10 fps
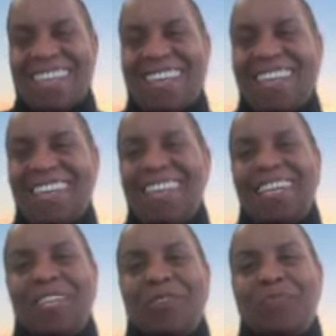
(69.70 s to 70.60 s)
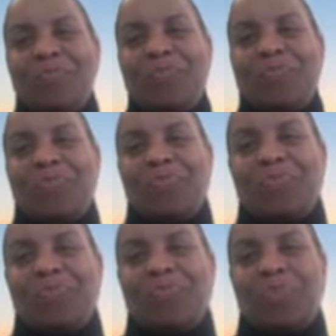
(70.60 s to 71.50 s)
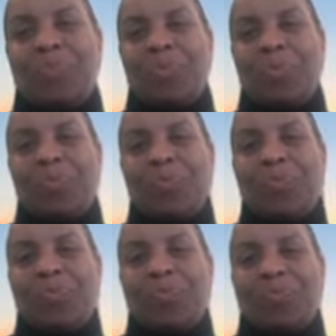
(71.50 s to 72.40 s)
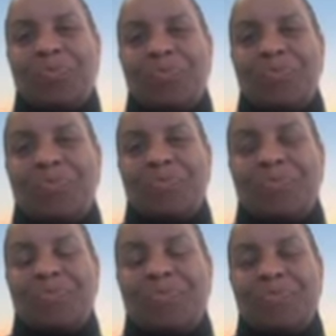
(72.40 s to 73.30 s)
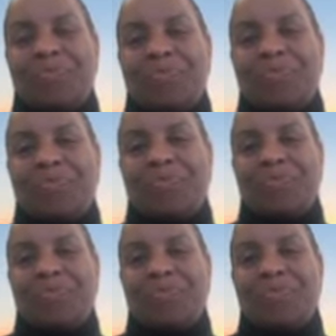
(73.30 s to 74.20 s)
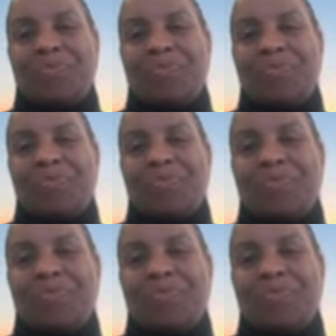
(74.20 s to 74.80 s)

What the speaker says: No words are spoken by the person on screen.